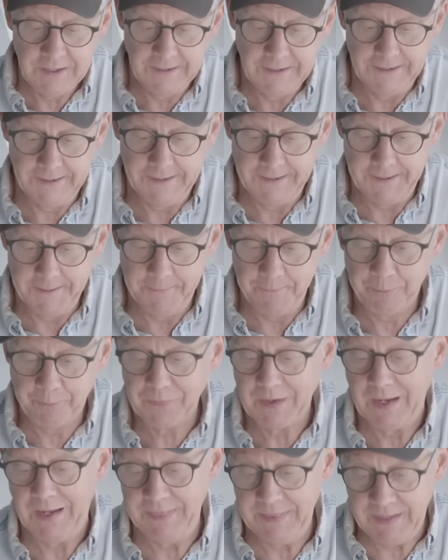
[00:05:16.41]

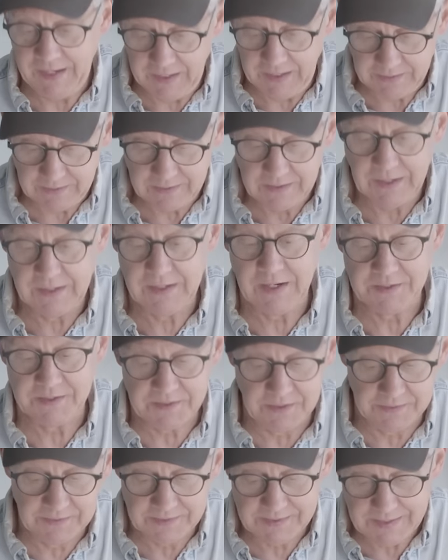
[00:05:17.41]
and then it gets on the